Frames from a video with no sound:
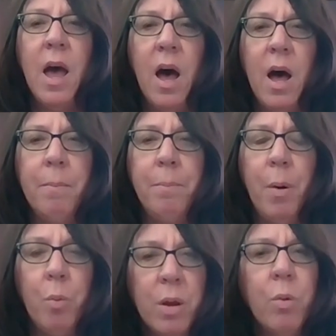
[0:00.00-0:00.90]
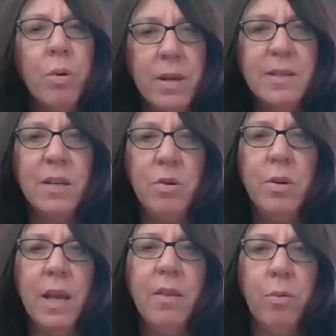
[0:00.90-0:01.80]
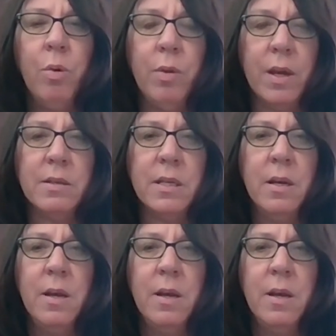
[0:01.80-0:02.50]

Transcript: But we will continue to get through this.